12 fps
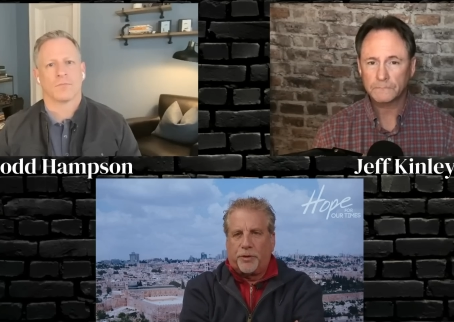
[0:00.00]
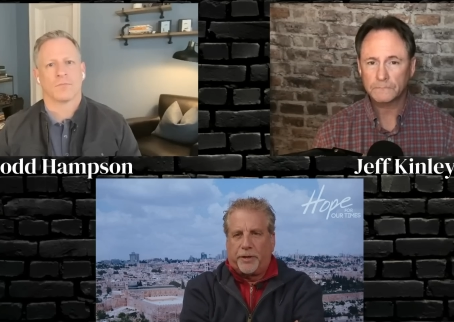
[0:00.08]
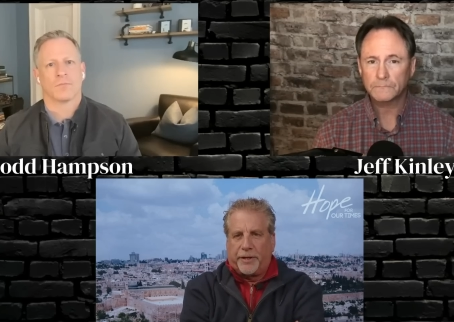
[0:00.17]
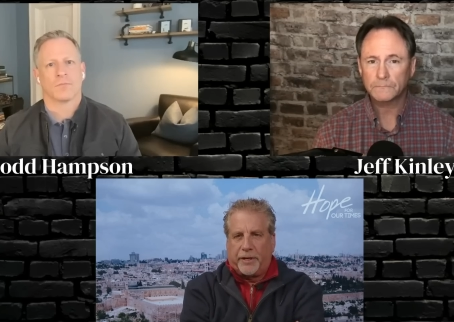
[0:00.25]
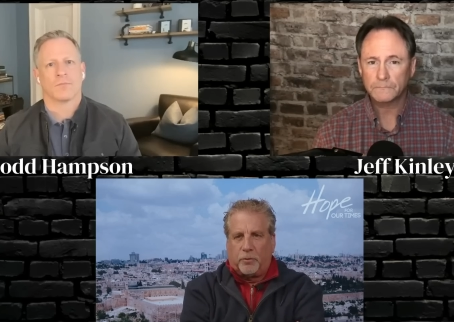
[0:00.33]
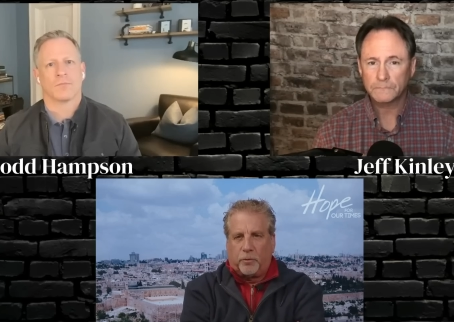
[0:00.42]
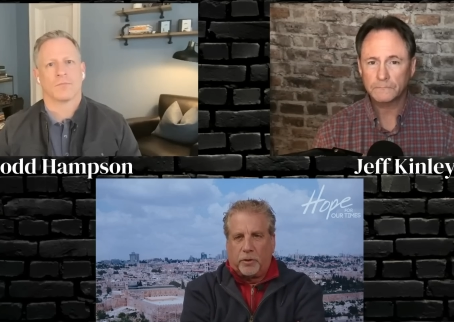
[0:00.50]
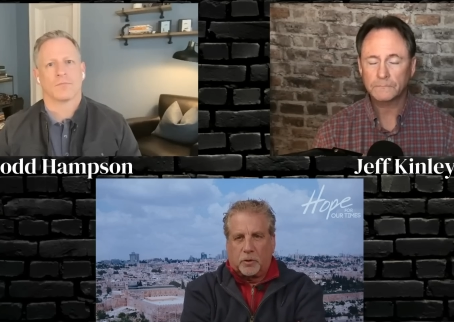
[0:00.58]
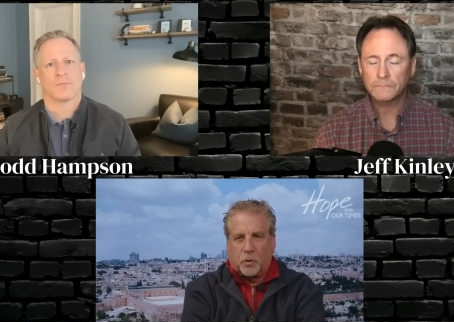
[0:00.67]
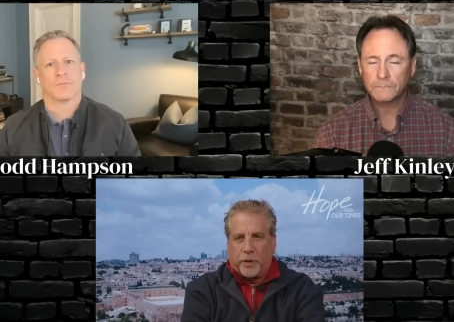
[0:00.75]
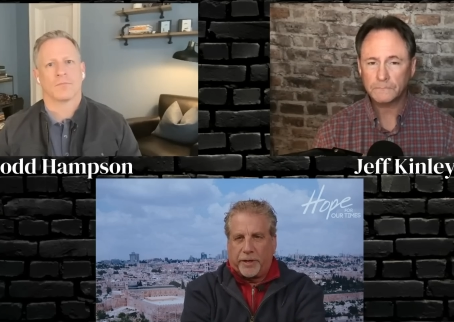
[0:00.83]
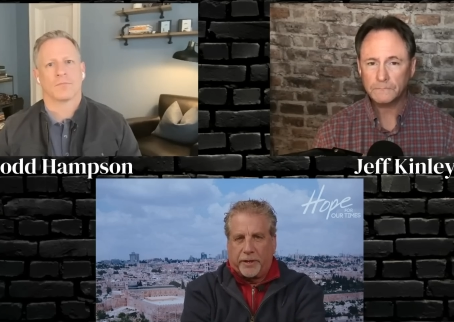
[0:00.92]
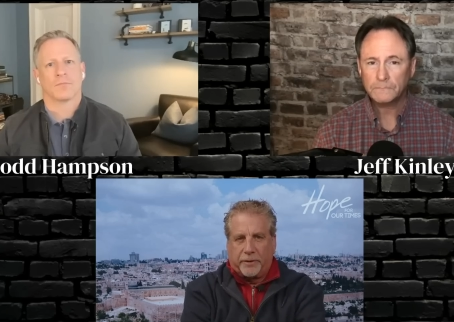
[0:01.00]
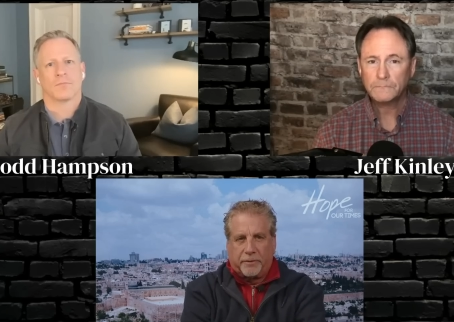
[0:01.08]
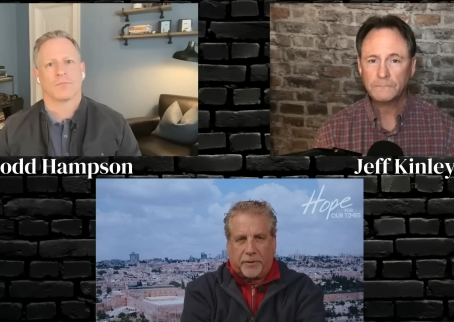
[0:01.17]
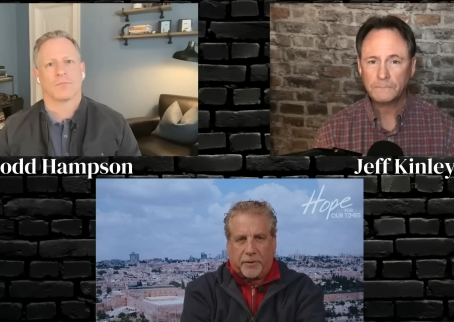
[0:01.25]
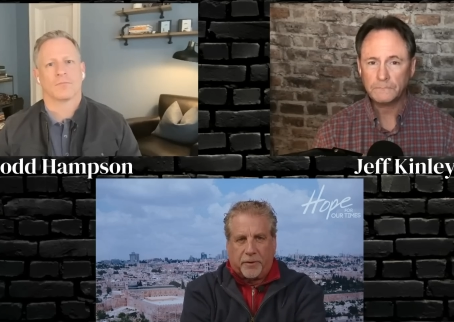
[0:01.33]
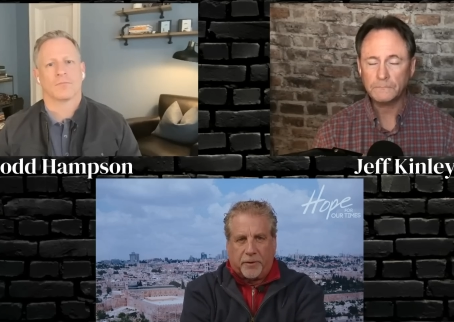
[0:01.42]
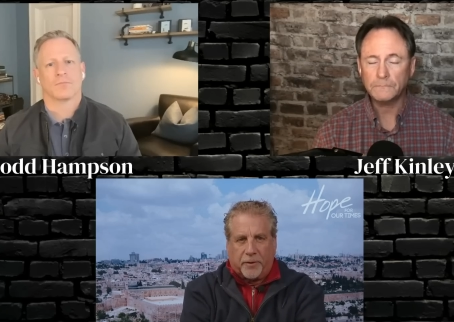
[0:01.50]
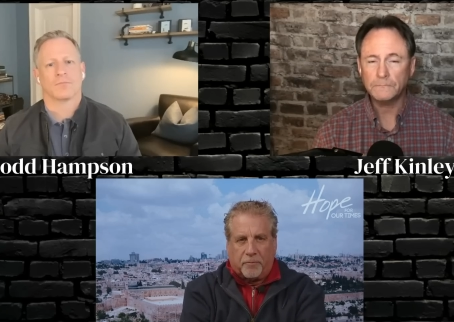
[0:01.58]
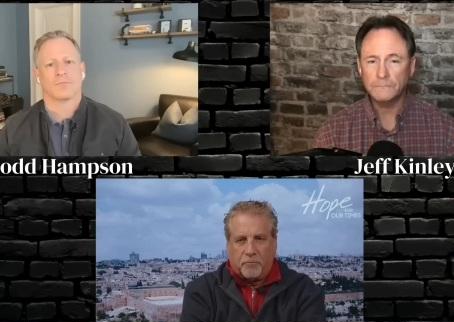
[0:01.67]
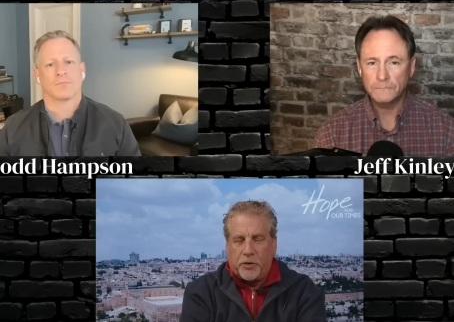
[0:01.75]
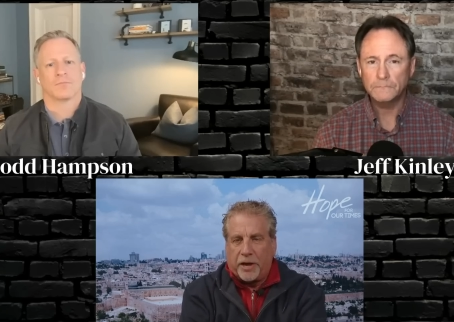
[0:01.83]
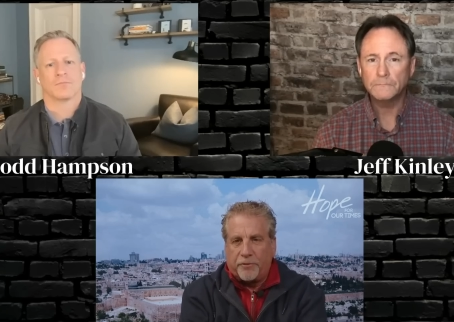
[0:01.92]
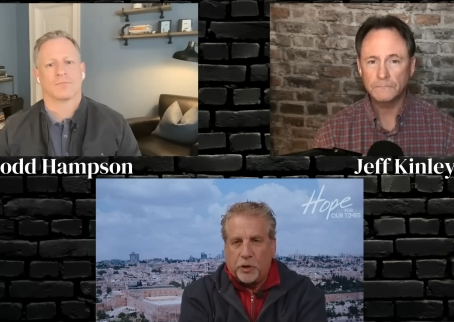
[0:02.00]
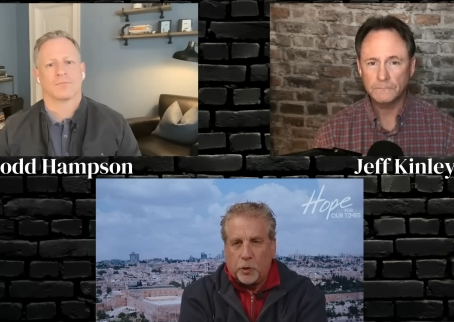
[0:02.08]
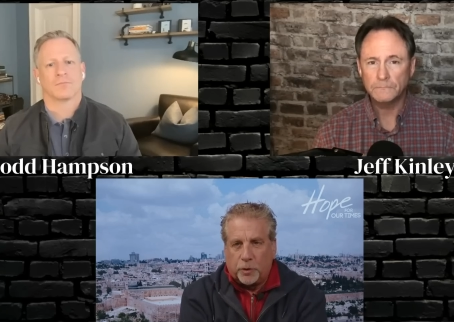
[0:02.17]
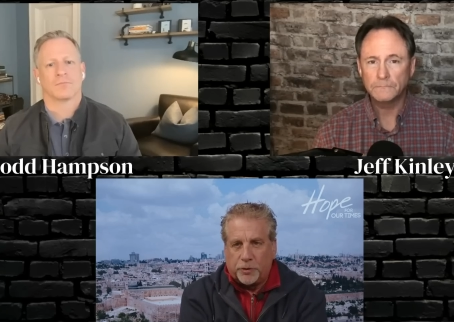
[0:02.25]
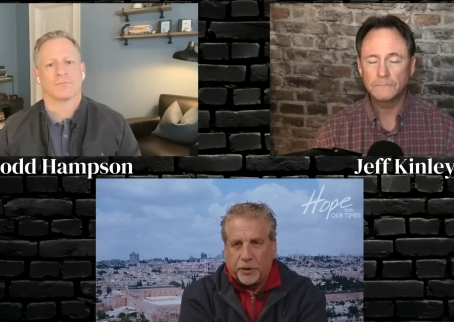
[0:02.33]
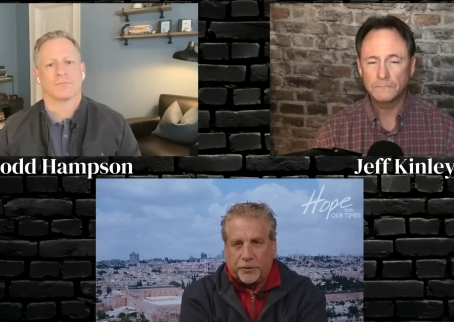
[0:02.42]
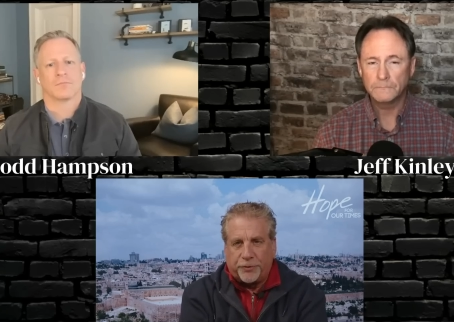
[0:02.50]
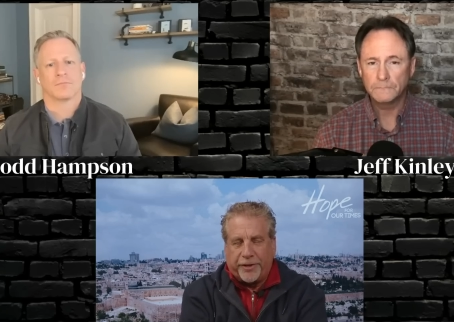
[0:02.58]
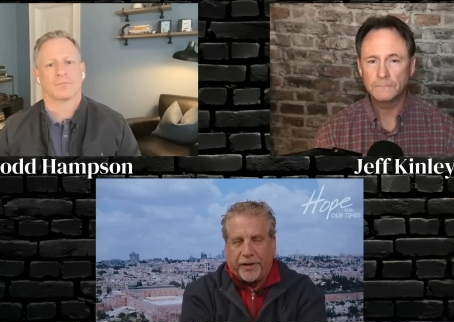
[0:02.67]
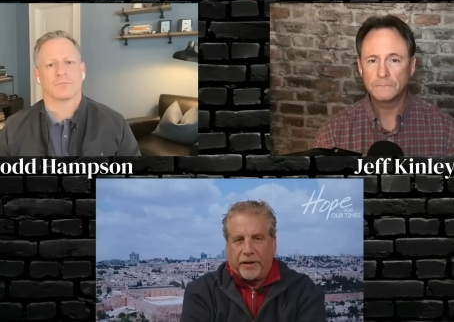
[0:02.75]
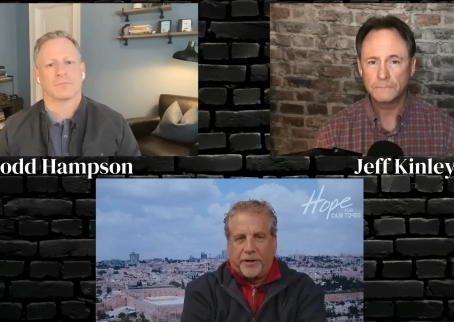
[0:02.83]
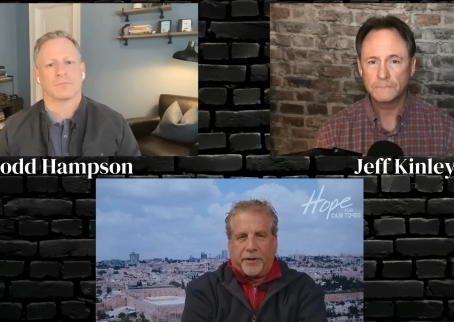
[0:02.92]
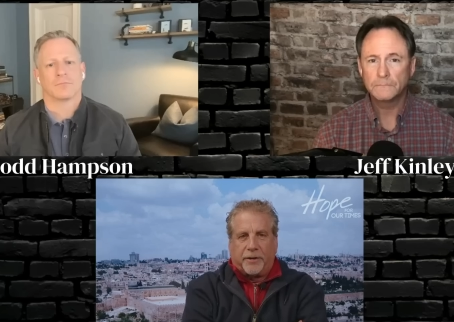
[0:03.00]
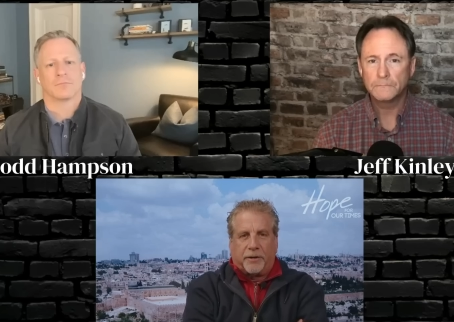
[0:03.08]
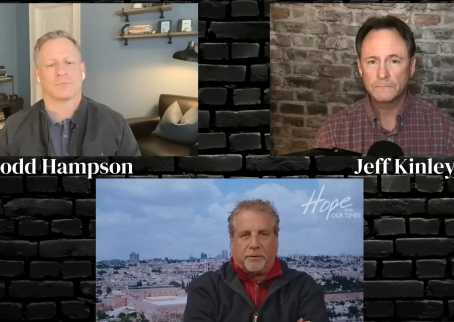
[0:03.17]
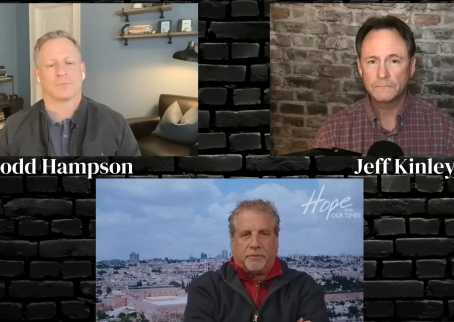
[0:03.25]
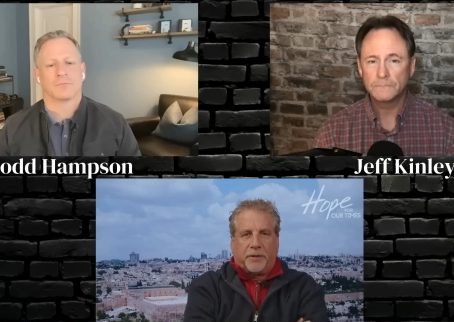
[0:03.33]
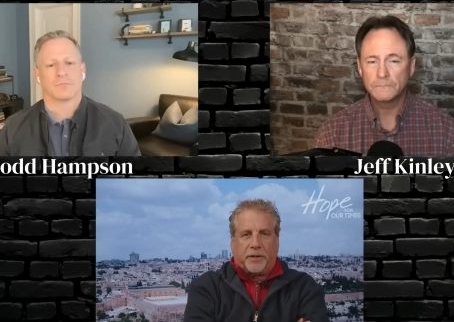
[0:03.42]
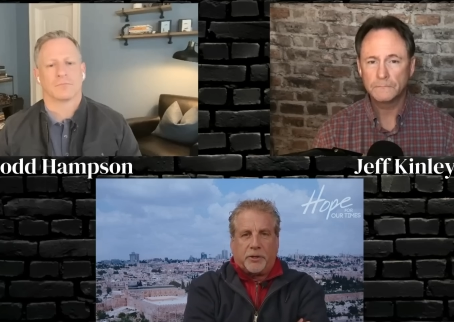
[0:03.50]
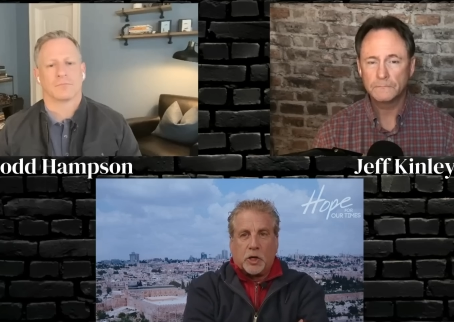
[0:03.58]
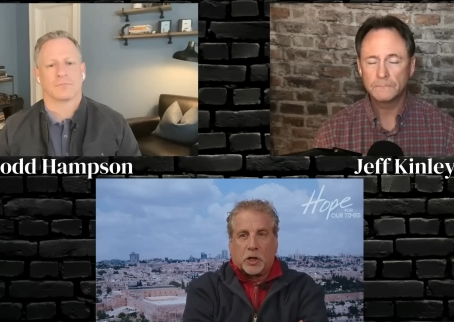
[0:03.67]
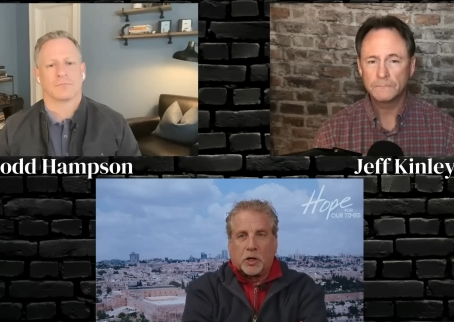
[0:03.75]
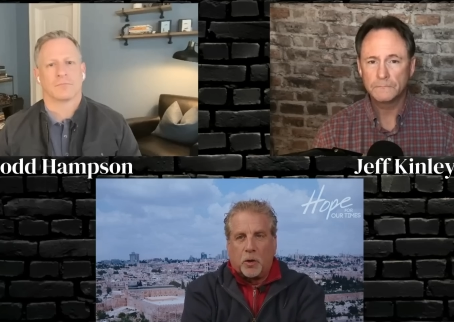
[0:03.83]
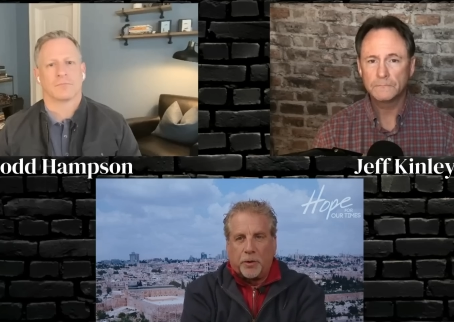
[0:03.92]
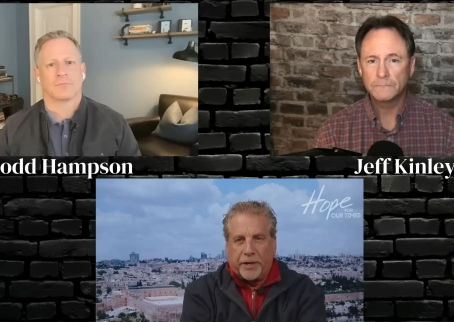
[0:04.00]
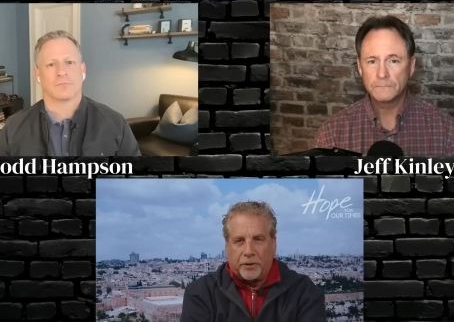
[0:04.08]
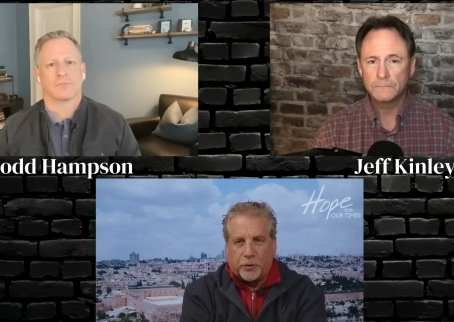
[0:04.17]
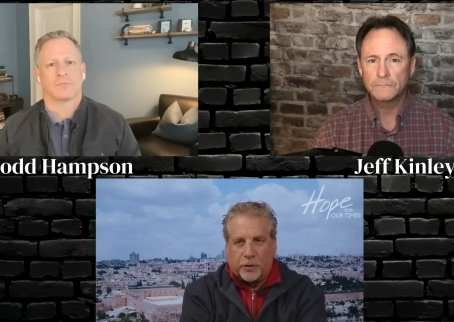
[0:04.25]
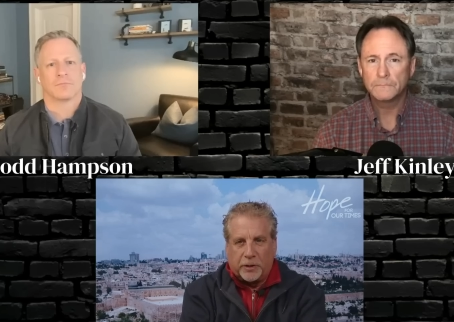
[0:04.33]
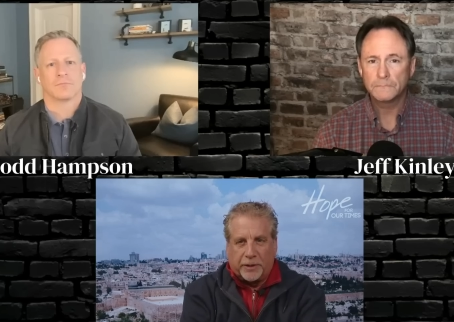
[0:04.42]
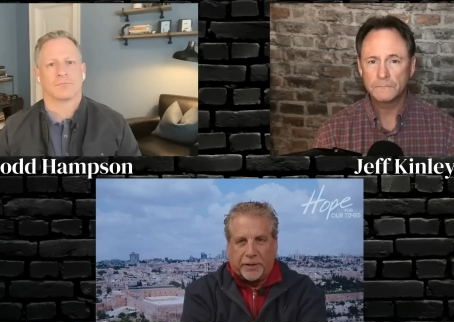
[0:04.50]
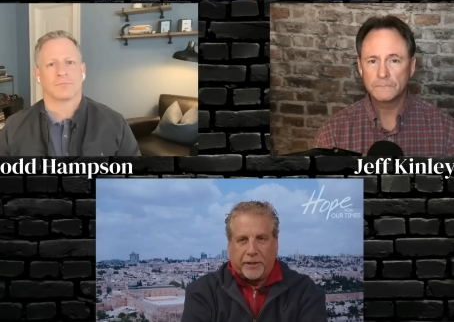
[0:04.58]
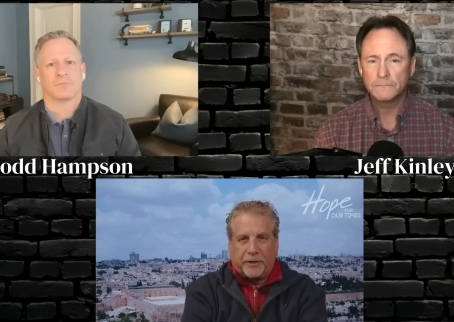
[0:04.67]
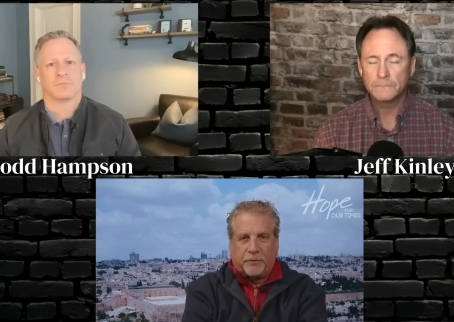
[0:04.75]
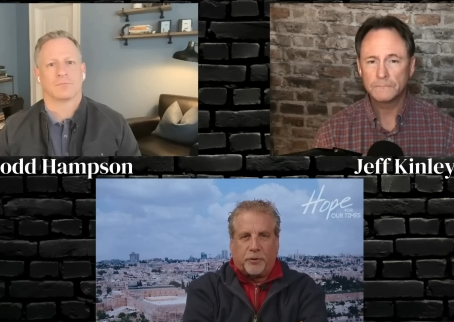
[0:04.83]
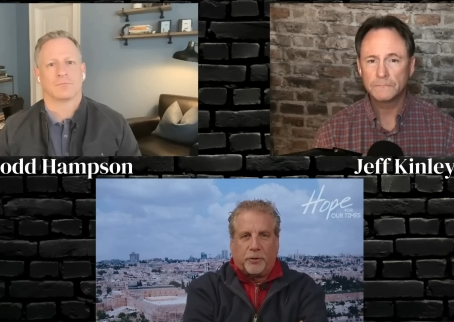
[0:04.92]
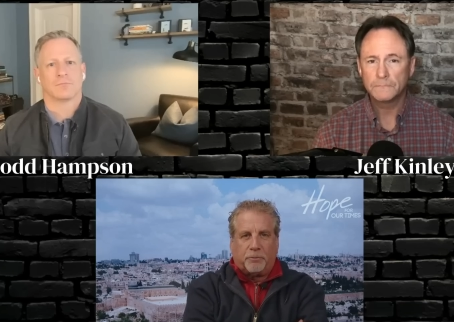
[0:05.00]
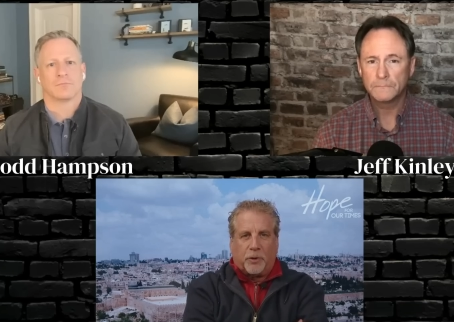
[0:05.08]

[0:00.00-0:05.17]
Speaker 1: it again real quick. And Jeff, you were just there, you know, and you're going to Israel again soon.